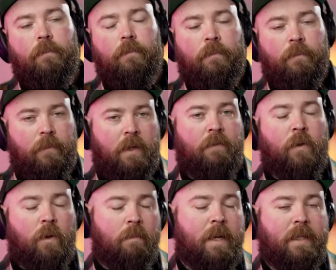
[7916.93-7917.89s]
If you
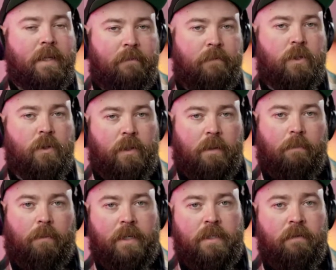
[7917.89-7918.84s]
can make that visually
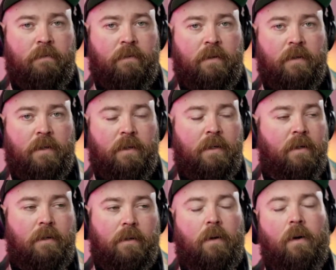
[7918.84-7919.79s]
impressive, all the